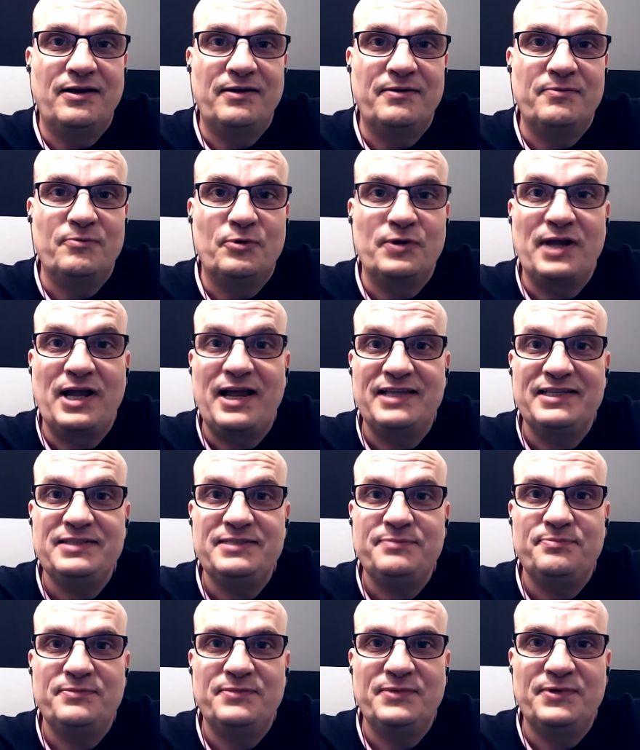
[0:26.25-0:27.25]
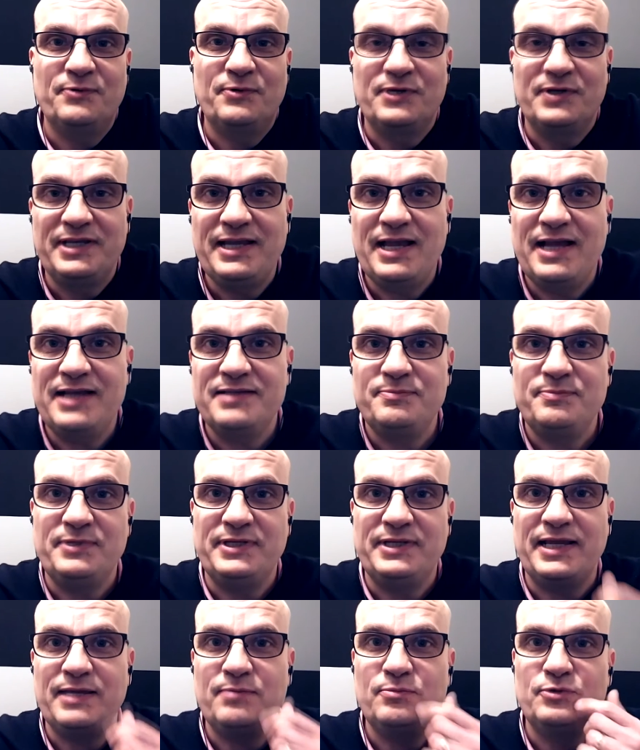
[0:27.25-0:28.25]
What he has
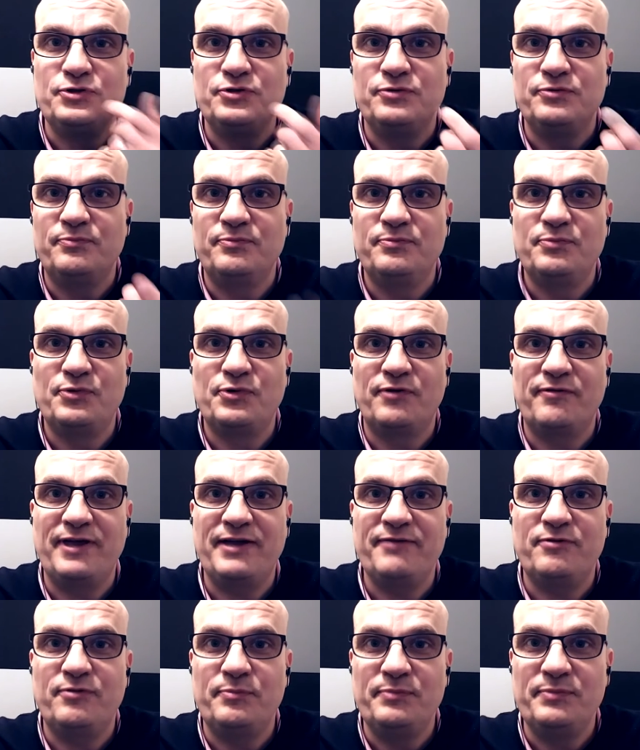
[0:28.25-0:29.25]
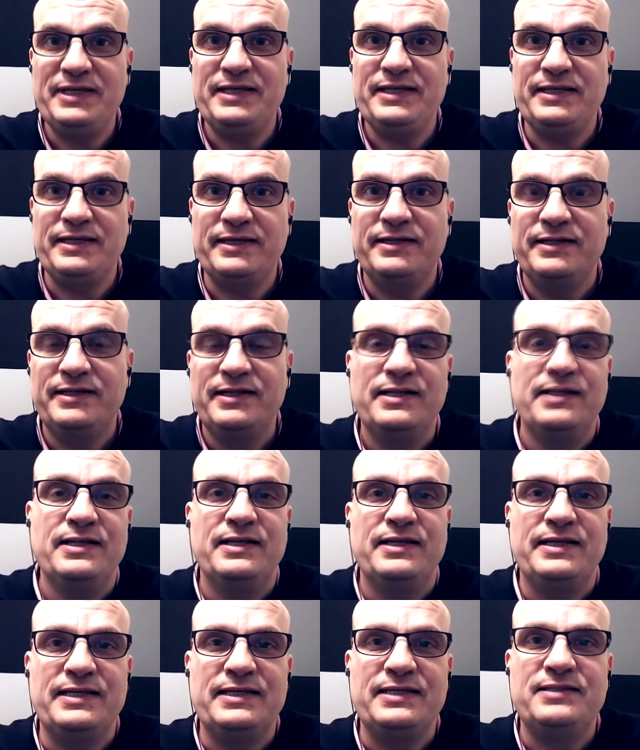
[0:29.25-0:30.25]
been able to provide for me
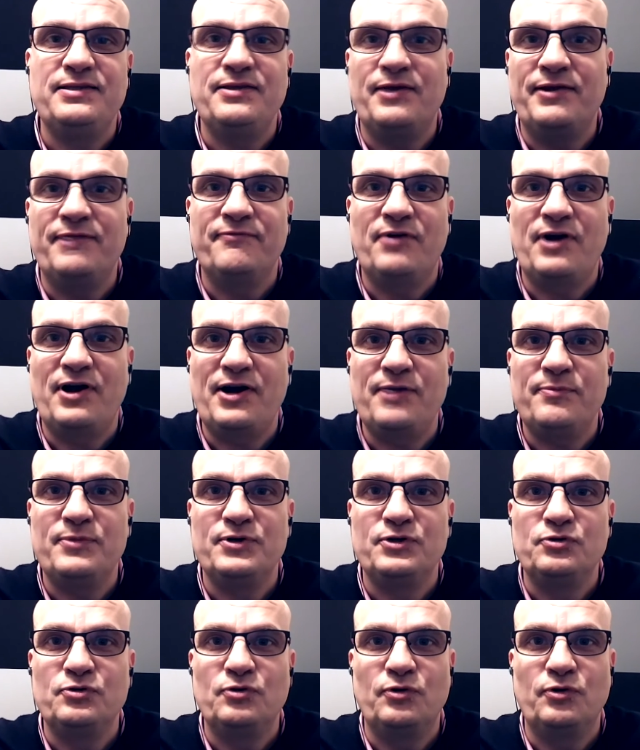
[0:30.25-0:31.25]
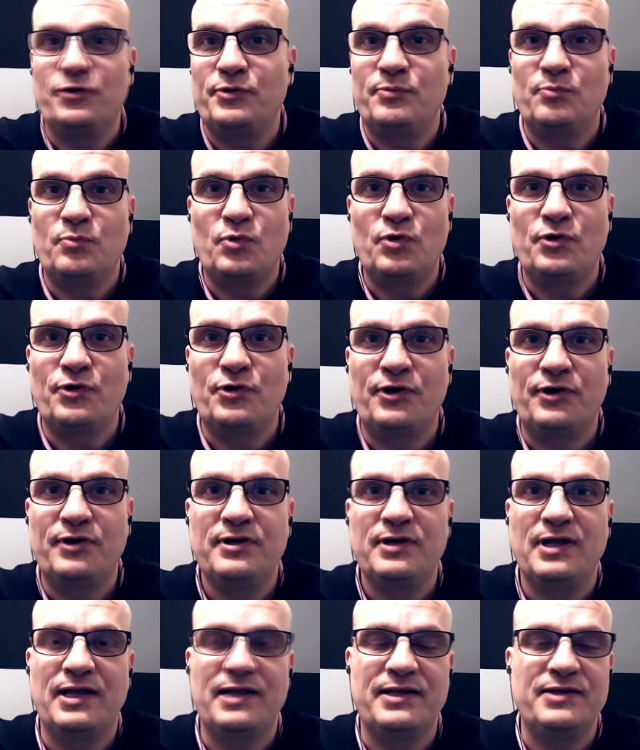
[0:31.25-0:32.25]
is the environment to learn more
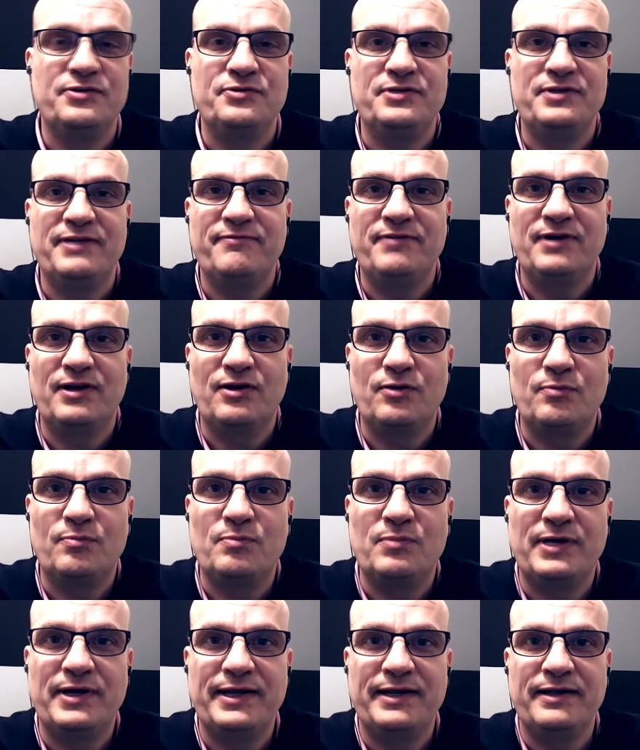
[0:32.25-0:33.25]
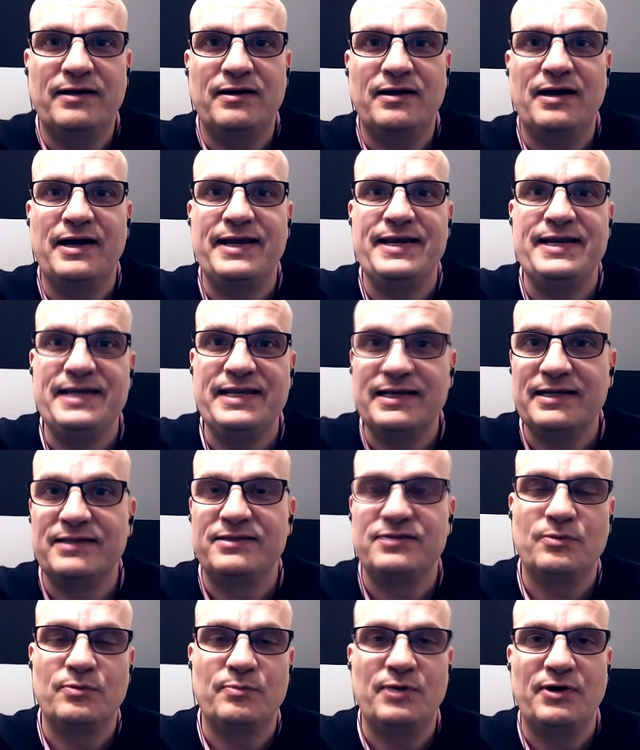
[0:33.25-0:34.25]
and to develop my
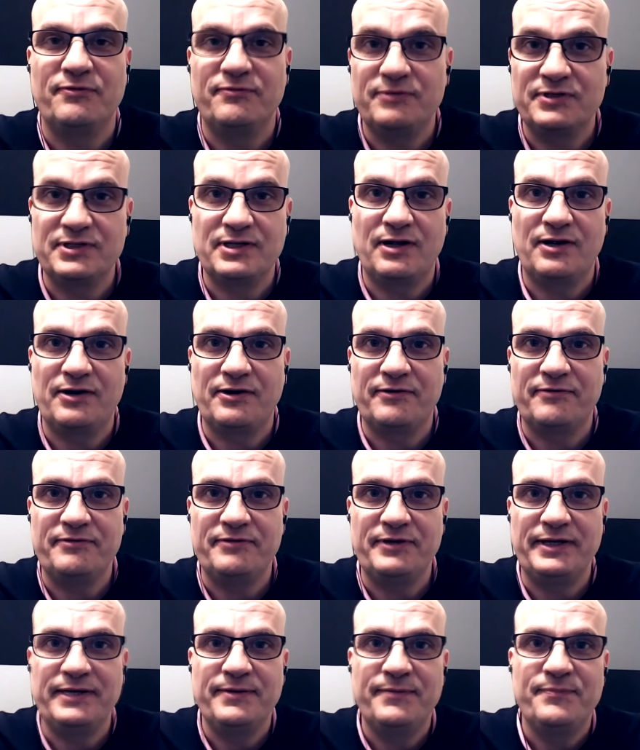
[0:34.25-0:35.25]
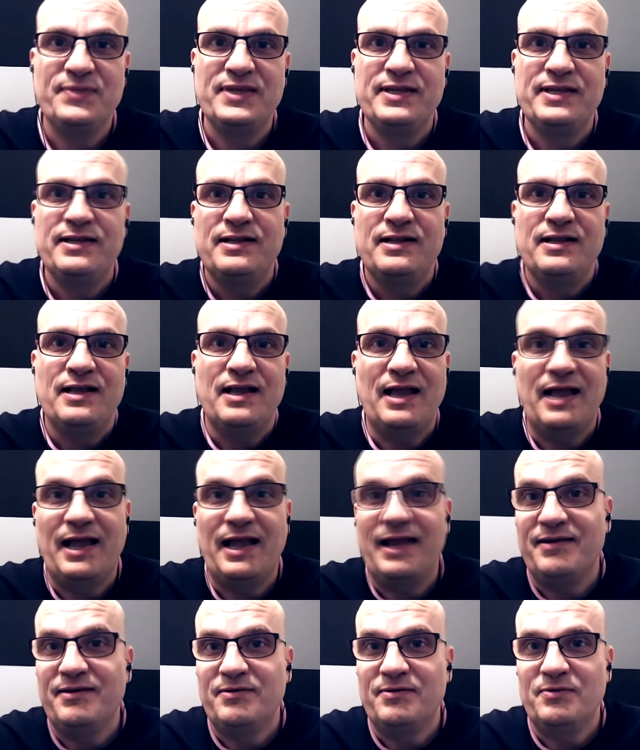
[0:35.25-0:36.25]
ideas about photography.
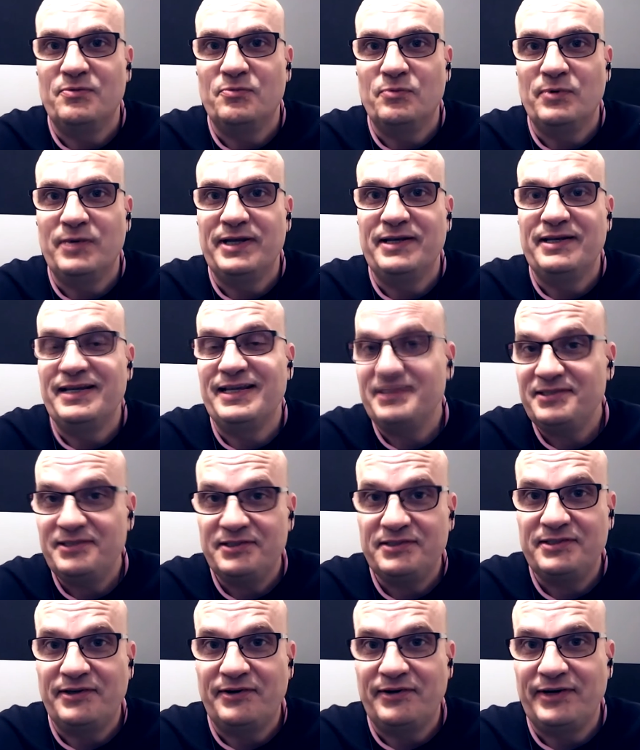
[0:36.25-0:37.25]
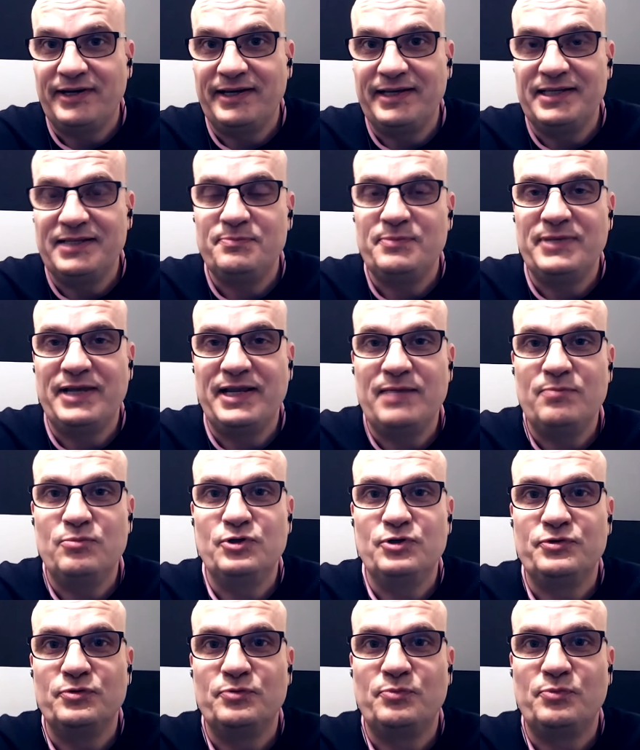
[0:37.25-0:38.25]
And when necessary, he's been
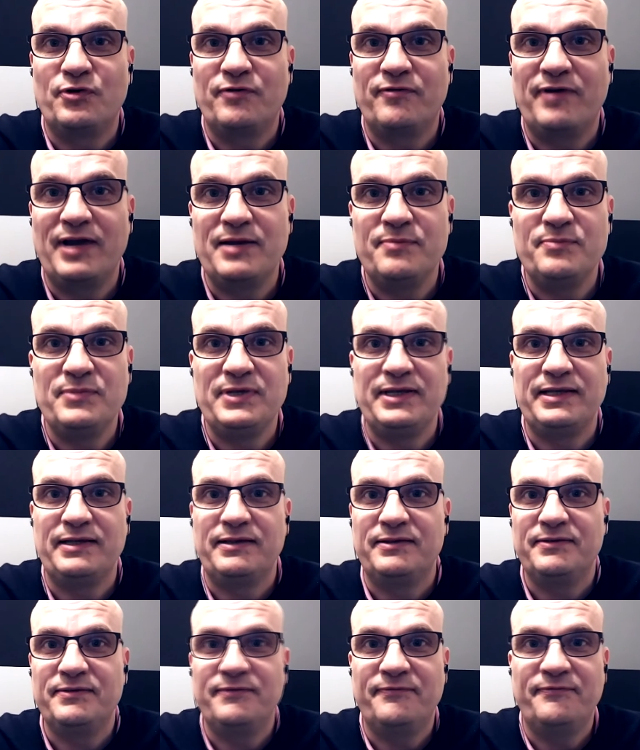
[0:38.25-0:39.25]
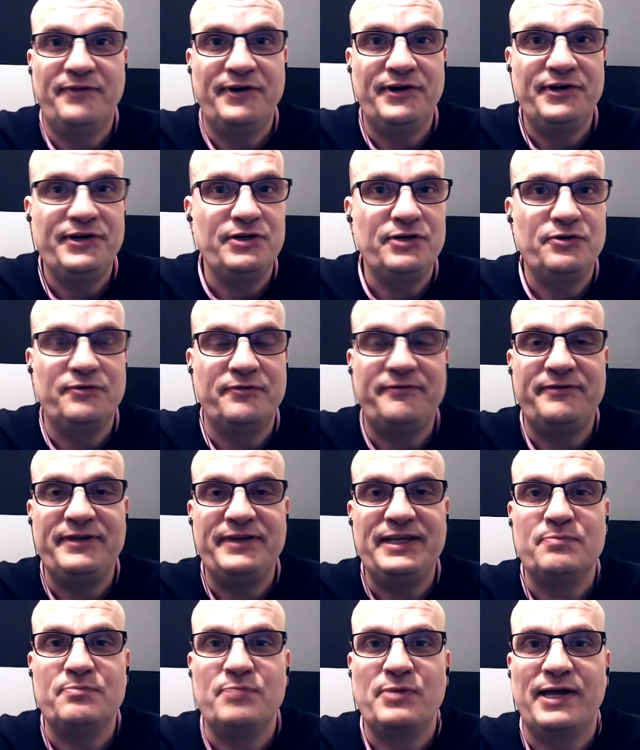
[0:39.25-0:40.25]
able to provide me very good
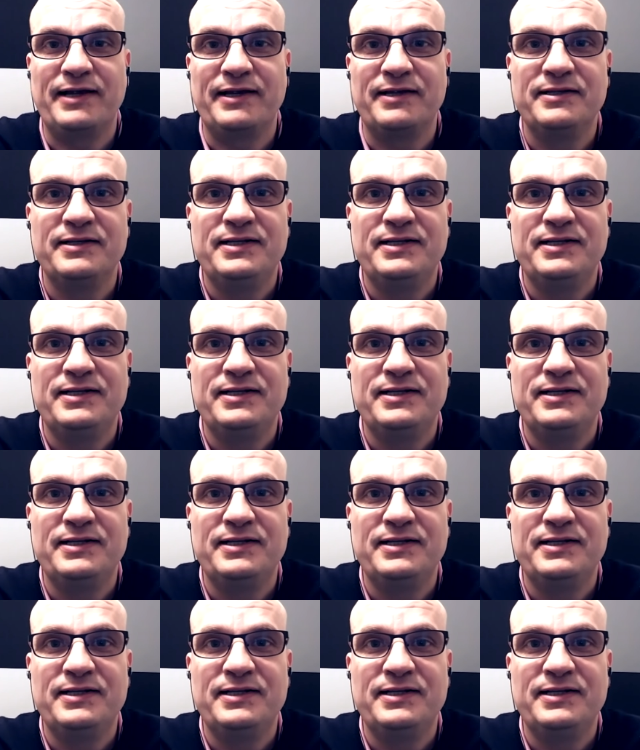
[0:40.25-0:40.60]
feedback